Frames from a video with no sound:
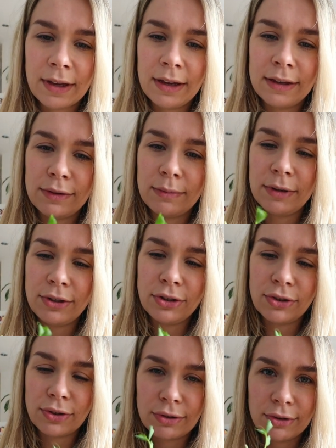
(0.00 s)
So I'm
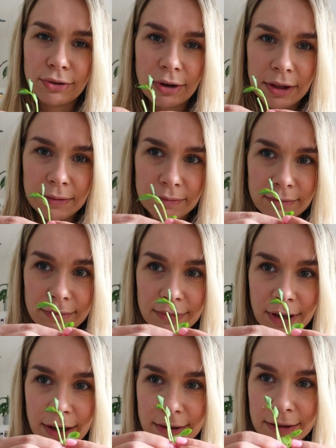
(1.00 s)
literally just gonna try them
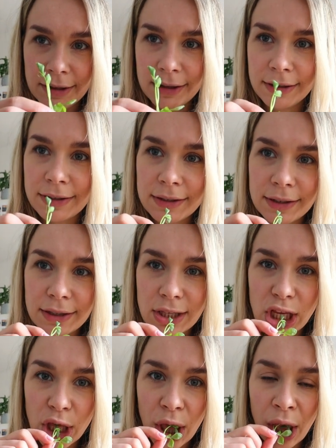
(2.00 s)
like this. Let's
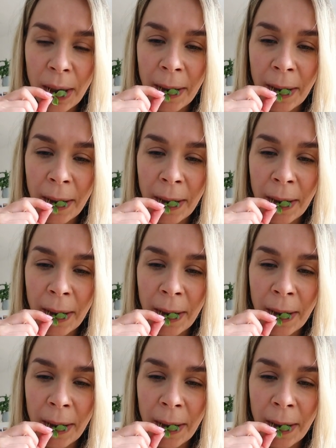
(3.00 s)
see.